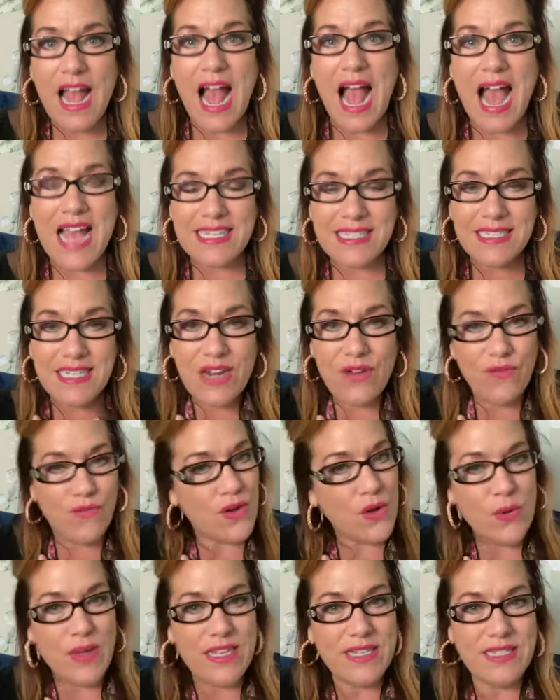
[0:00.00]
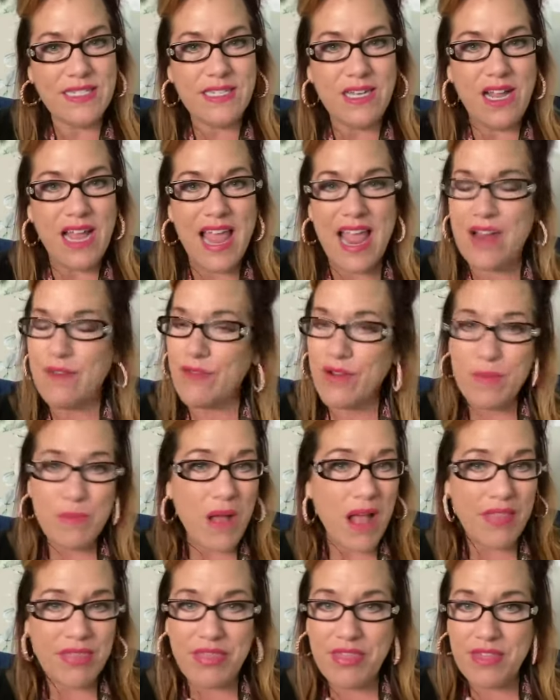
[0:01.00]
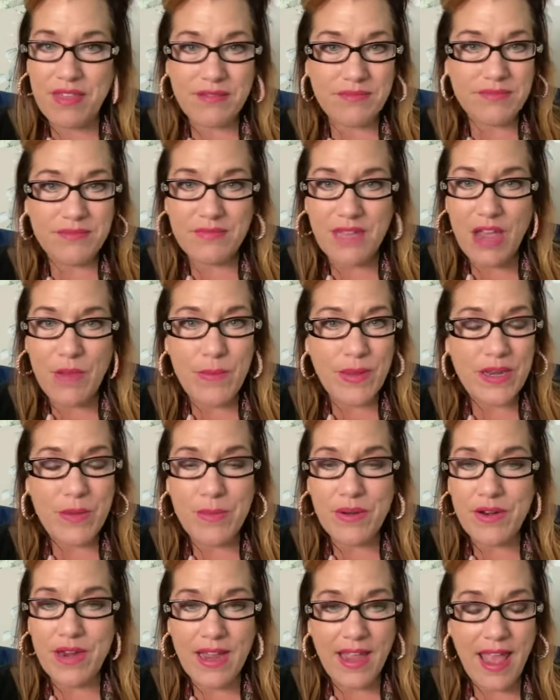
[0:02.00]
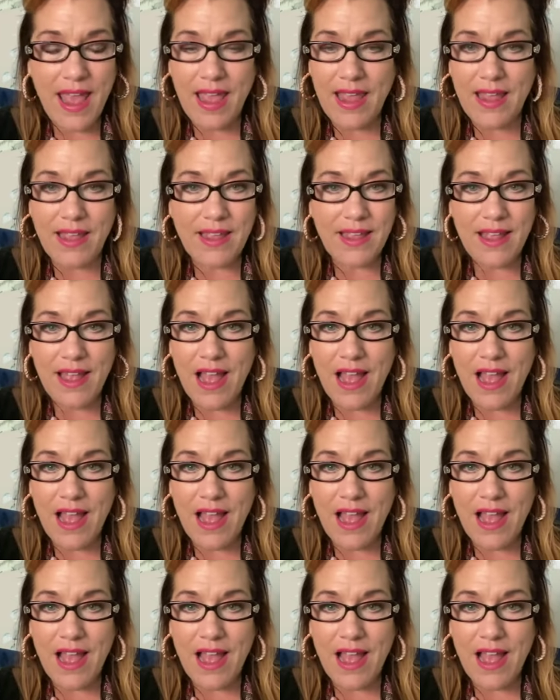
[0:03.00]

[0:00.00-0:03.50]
I stayed focused every month I've been in Mary Kay.